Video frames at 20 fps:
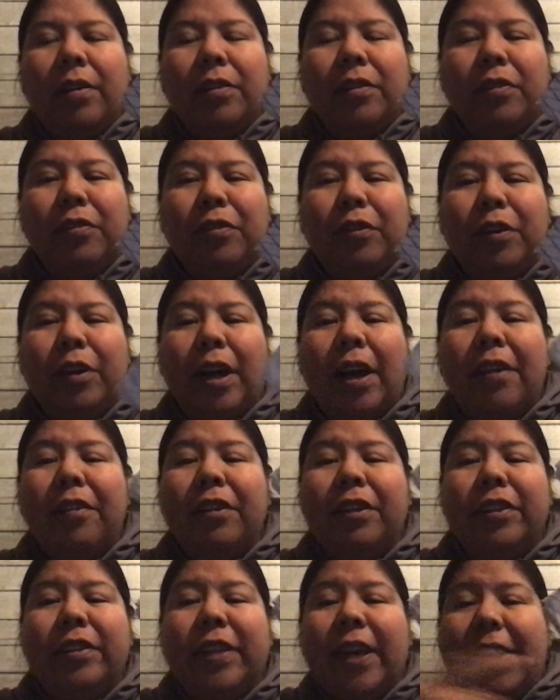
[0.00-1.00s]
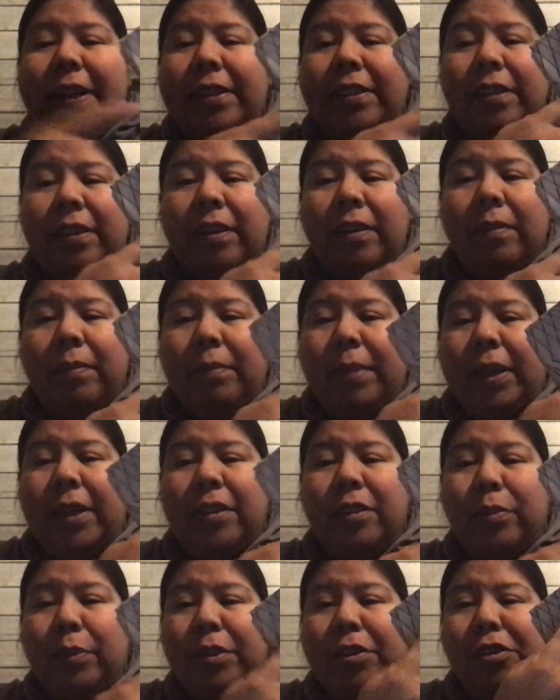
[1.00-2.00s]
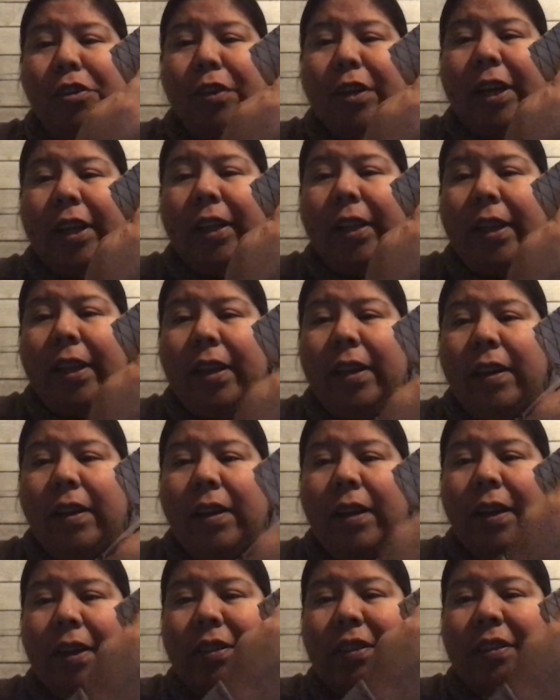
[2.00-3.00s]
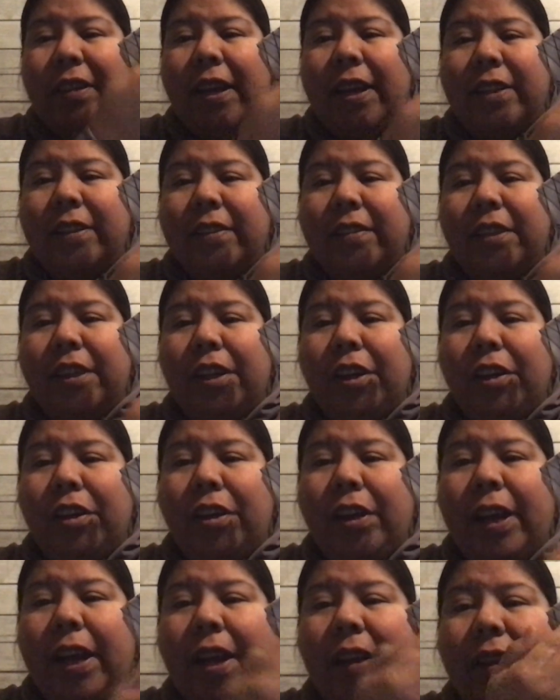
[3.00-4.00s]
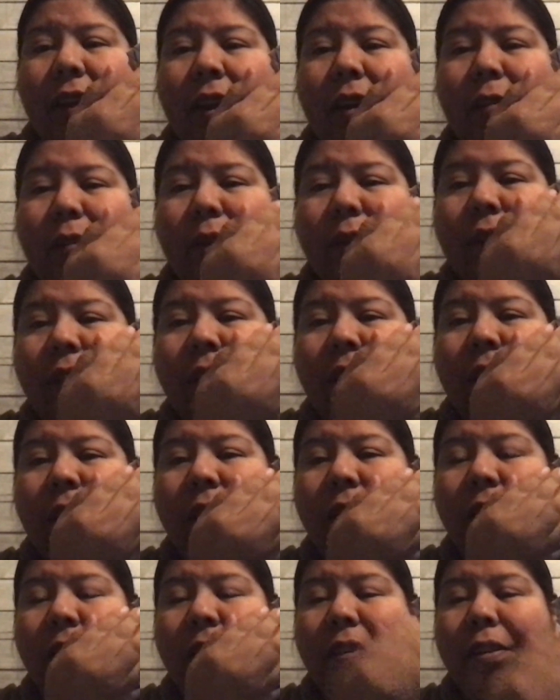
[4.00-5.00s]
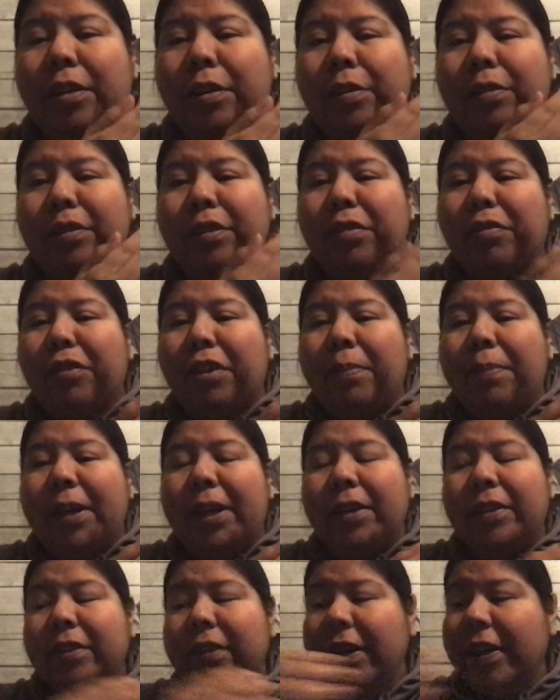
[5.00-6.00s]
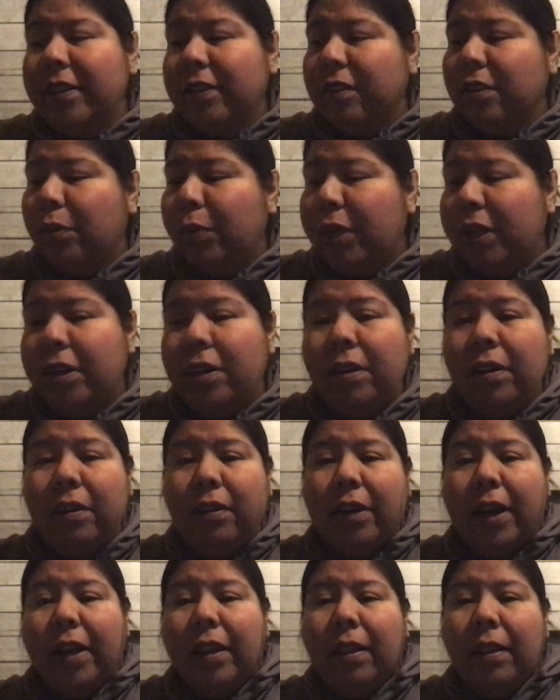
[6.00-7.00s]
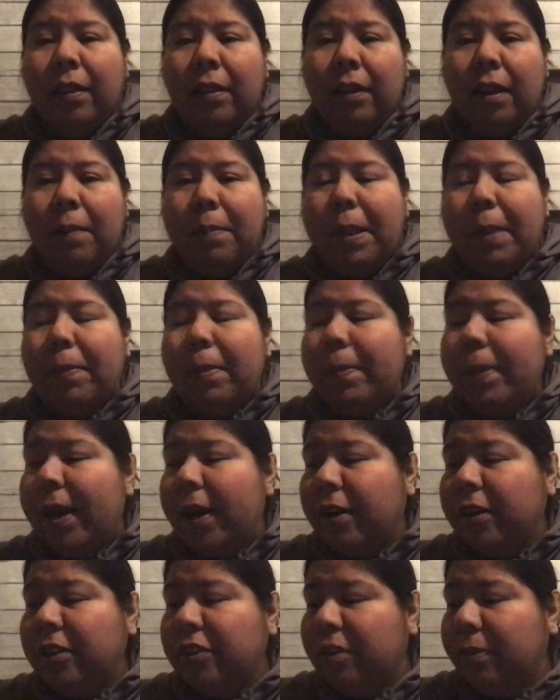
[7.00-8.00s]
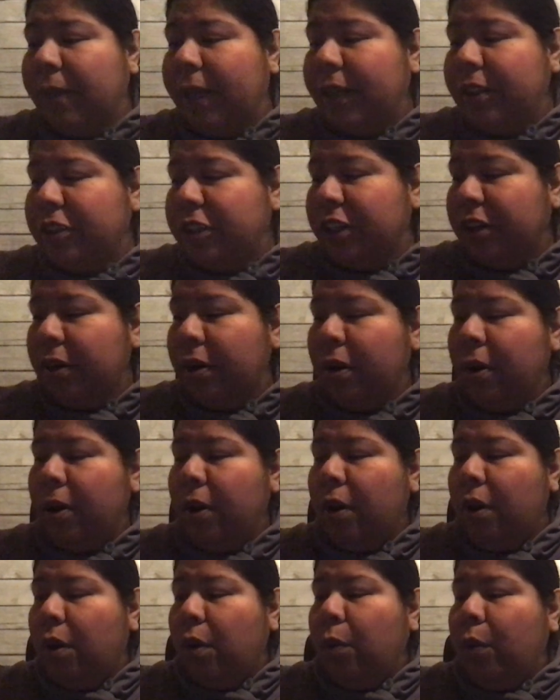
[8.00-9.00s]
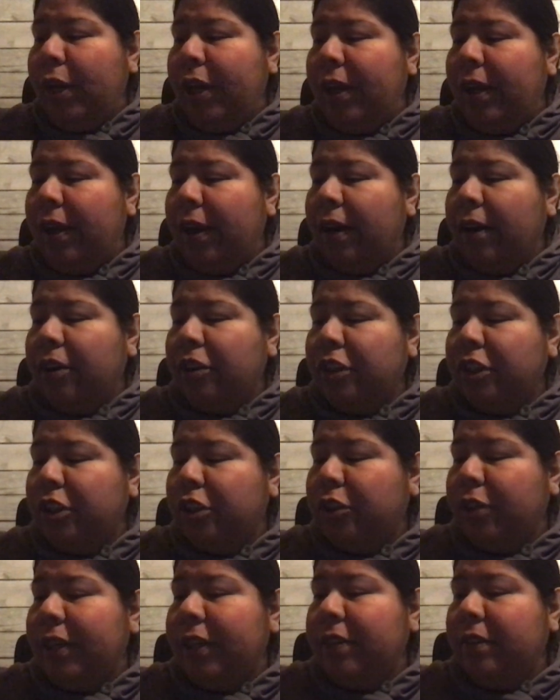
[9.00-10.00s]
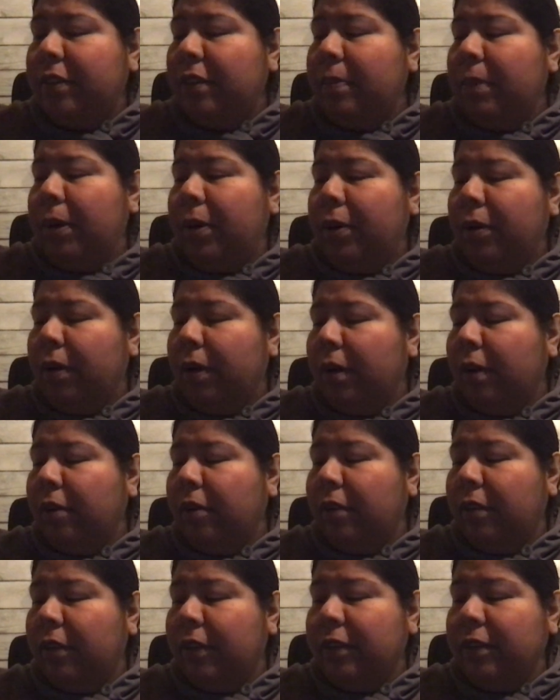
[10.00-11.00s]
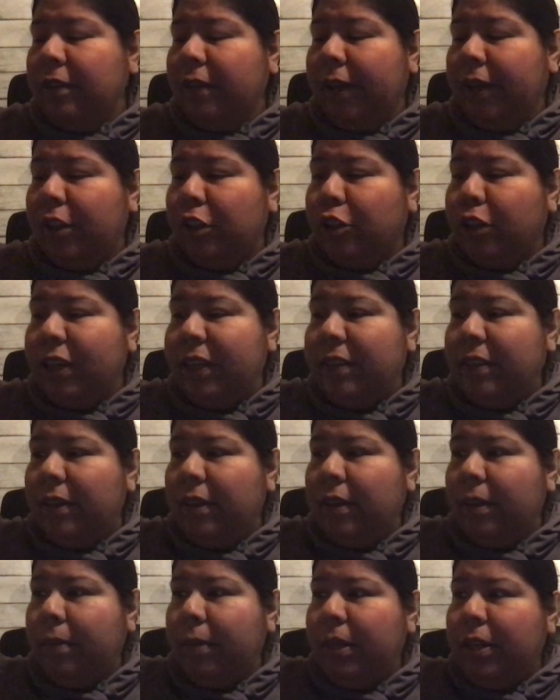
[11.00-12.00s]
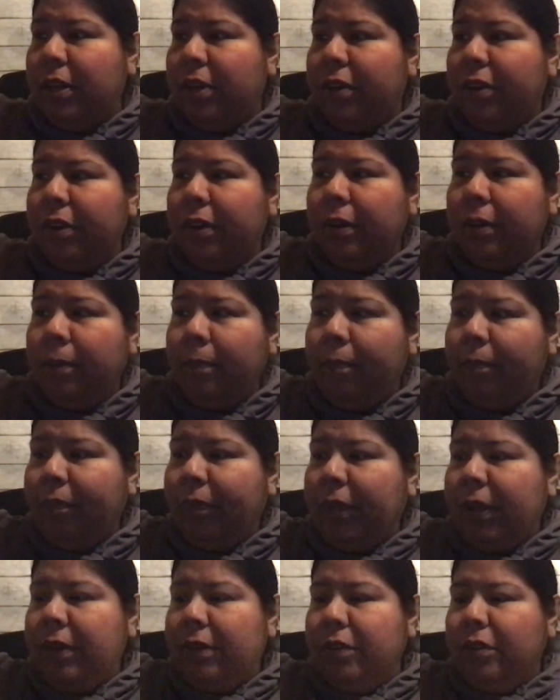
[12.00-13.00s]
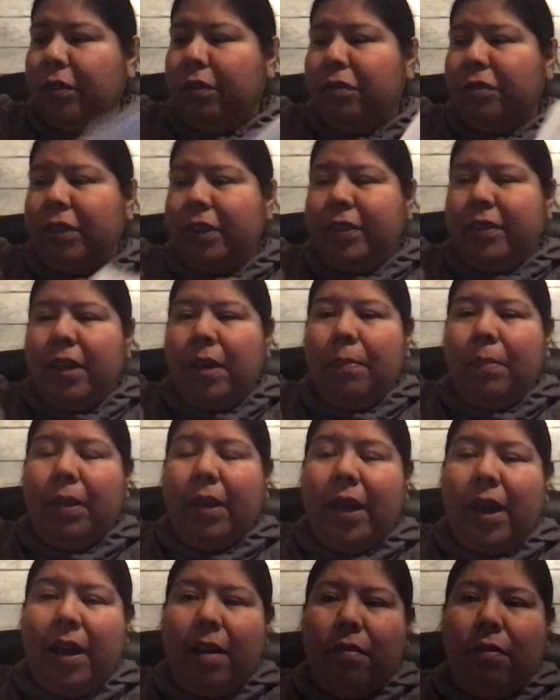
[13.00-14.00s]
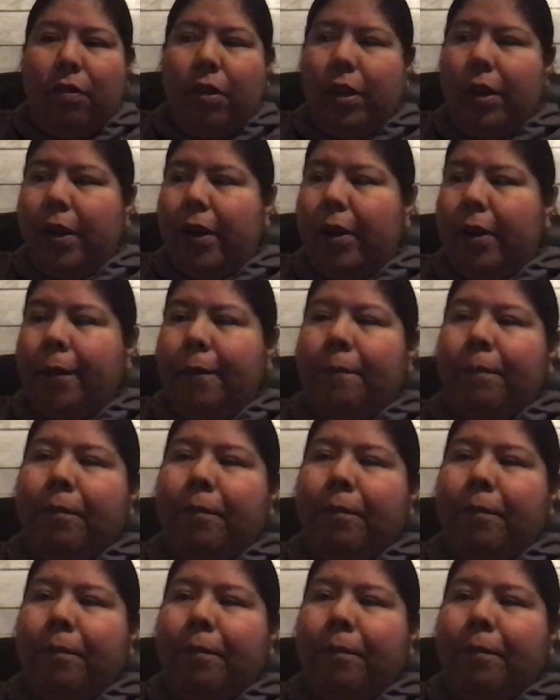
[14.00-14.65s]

for other sizing, because once you cut like a size here, you can't like really use it for a bigger size. So we didn't cut our paper patterns from last year. We actually traced them out onto this like tracing material. So for example, I have one here.